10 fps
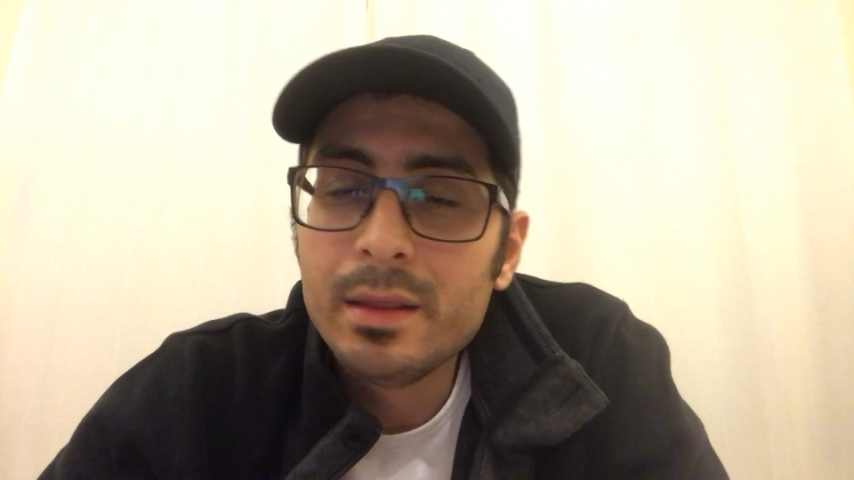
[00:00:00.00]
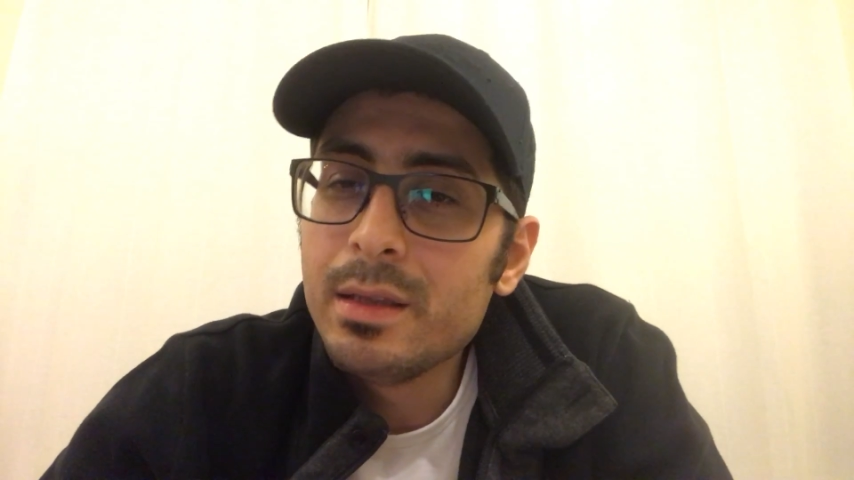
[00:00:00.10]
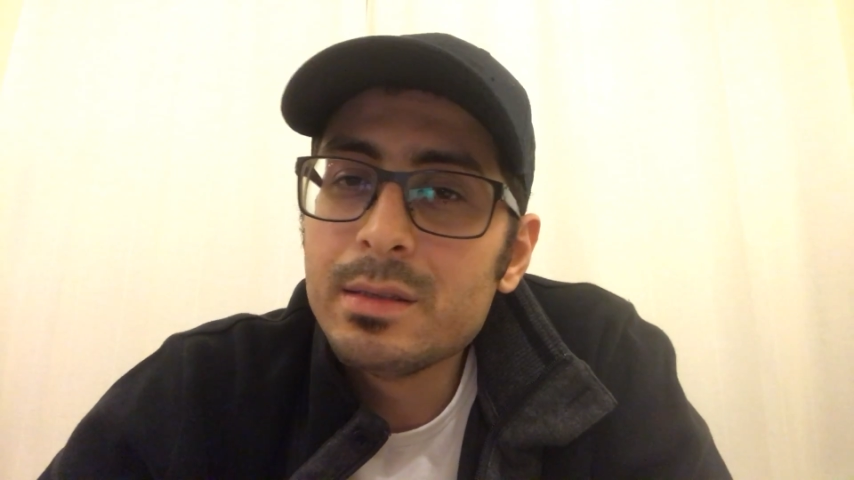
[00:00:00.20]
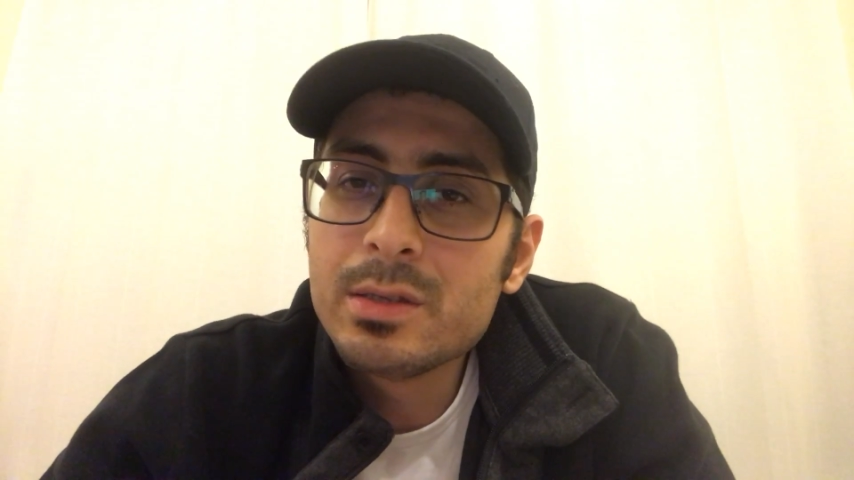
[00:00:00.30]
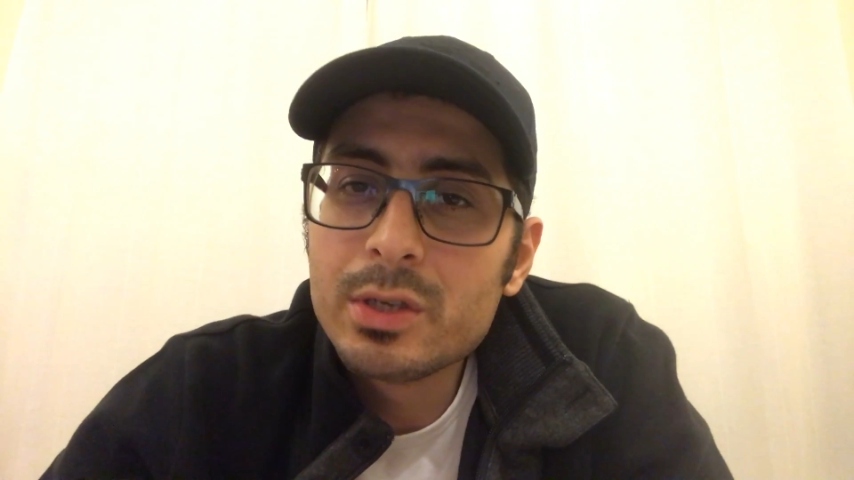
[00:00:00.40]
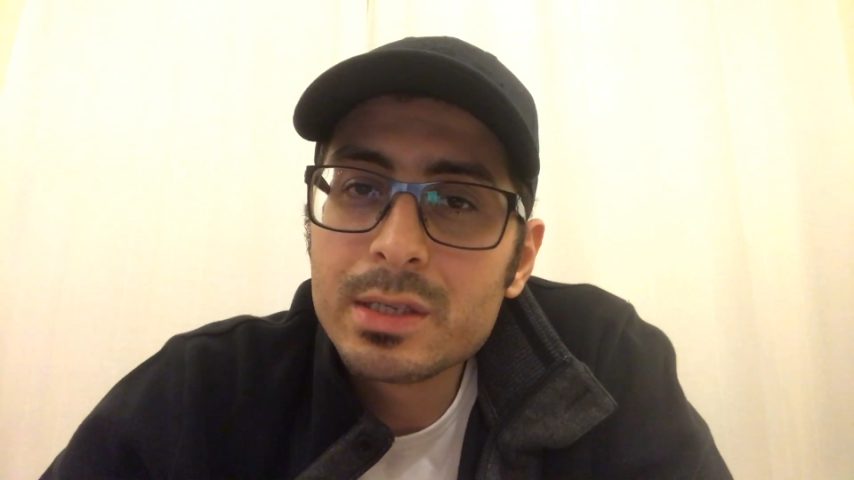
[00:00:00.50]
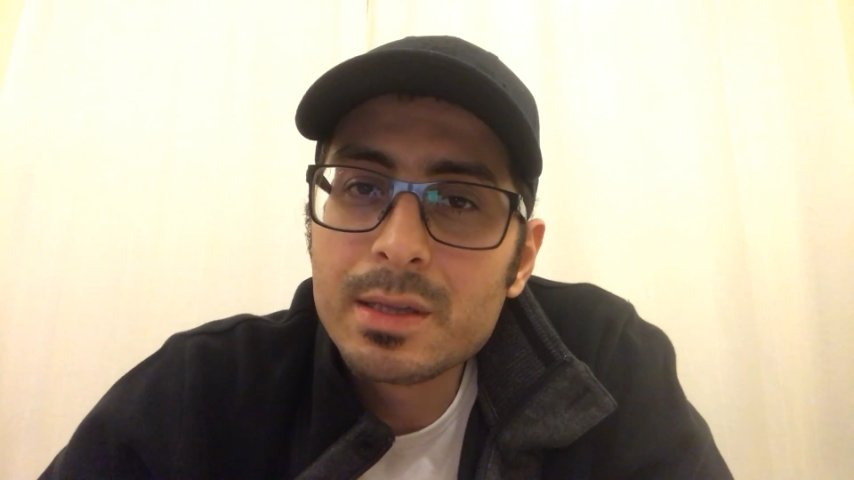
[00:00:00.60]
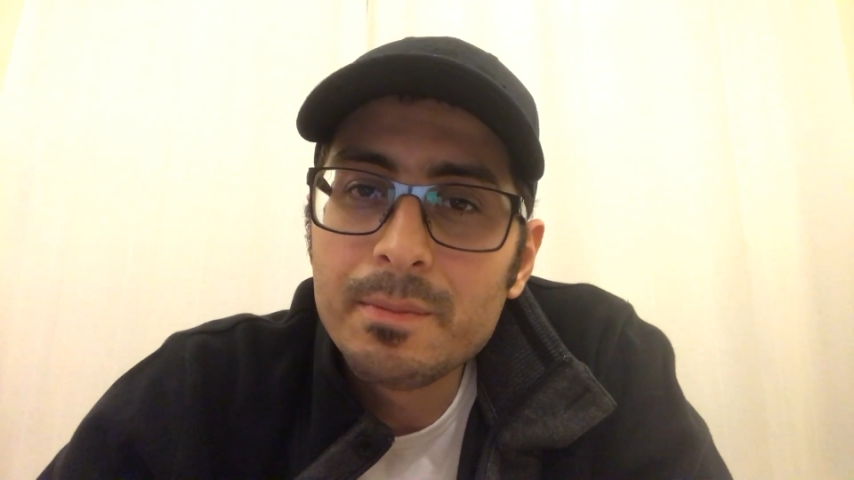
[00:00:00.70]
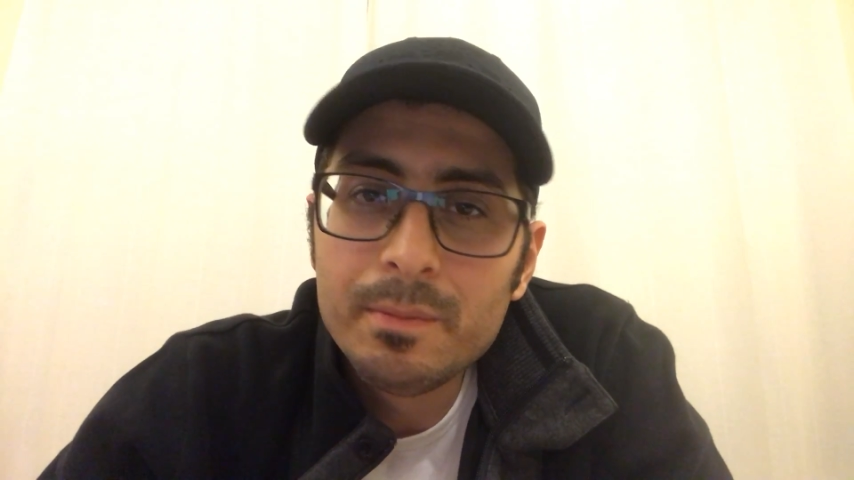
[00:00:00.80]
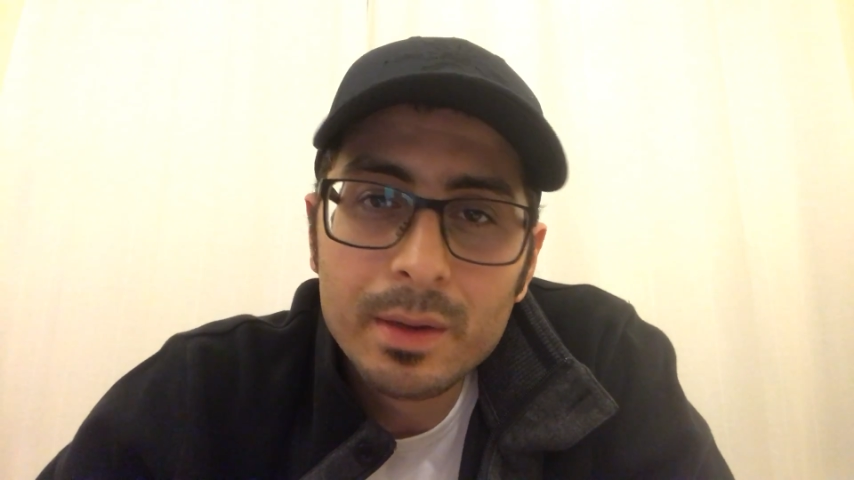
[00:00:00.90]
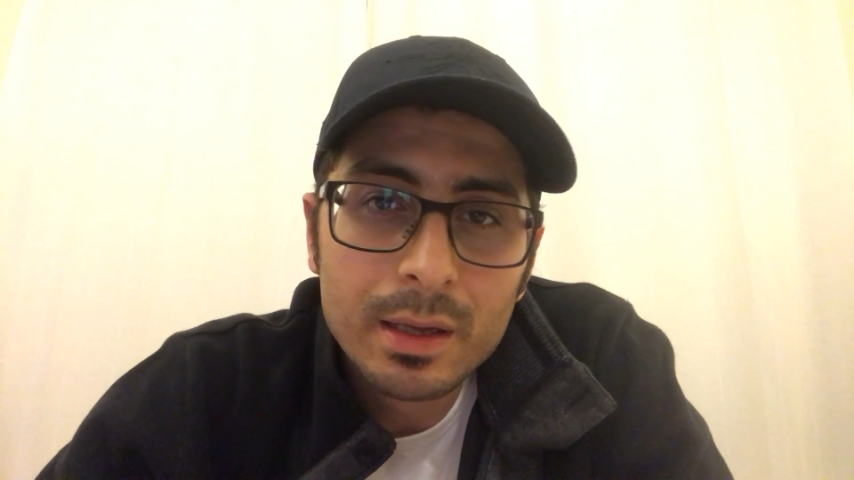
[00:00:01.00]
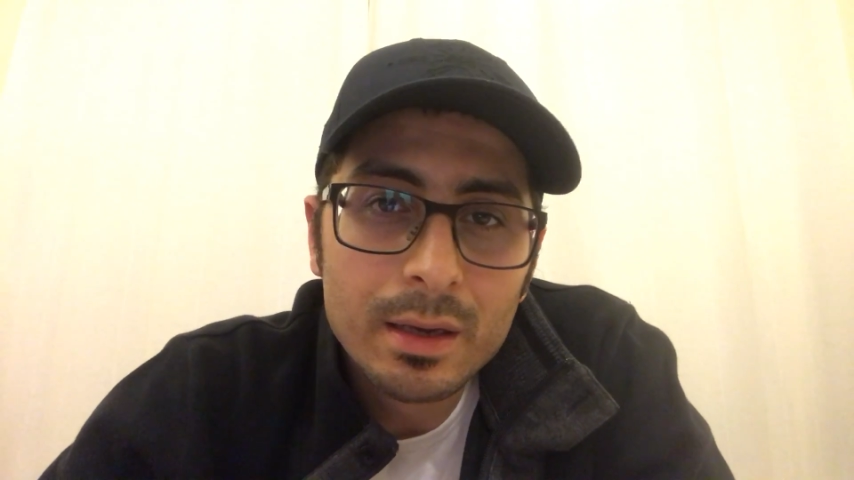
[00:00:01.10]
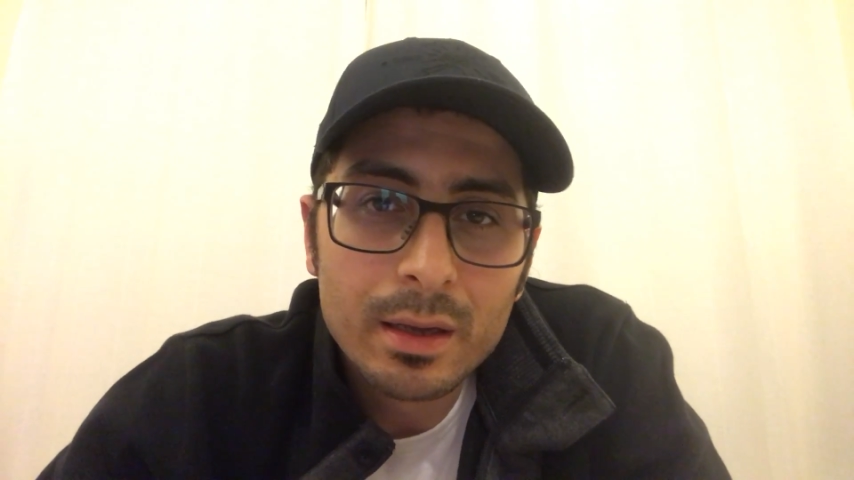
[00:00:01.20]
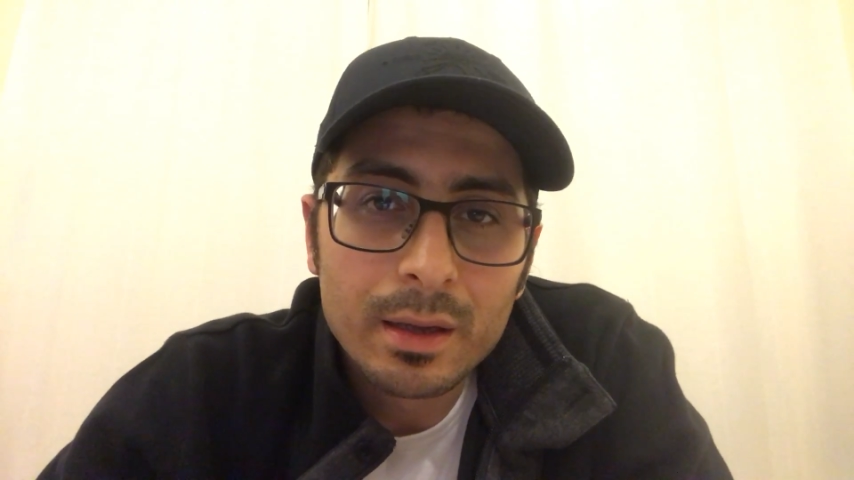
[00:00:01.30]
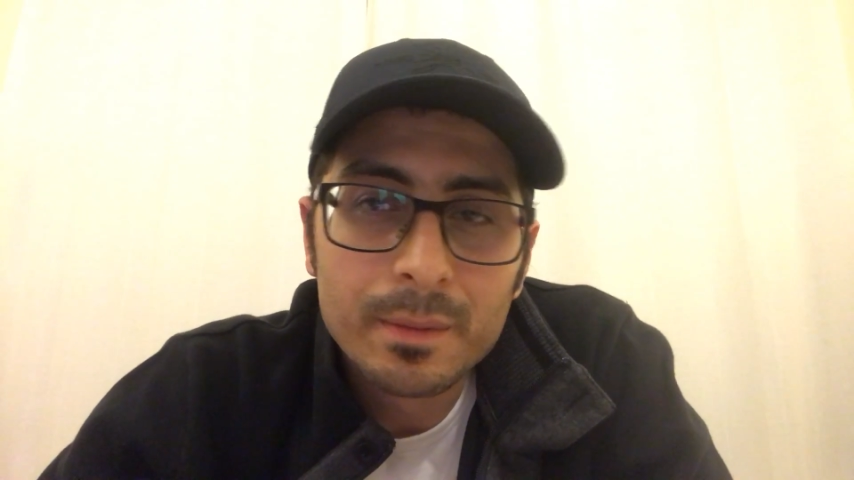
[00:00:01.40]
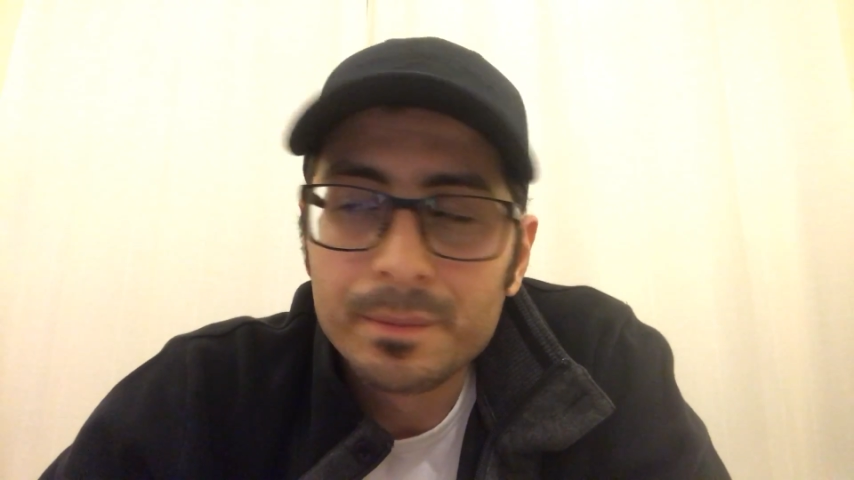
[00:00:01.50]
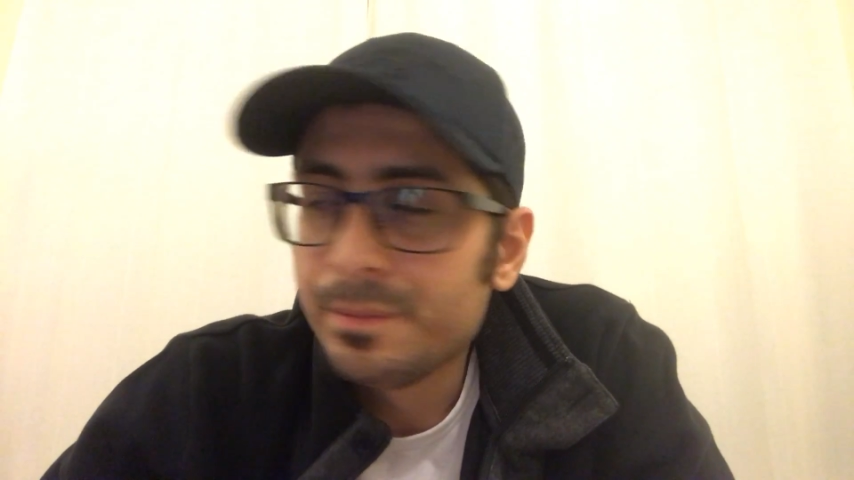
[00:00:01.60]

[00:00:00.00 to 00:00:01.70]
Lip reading: this is just the beginning,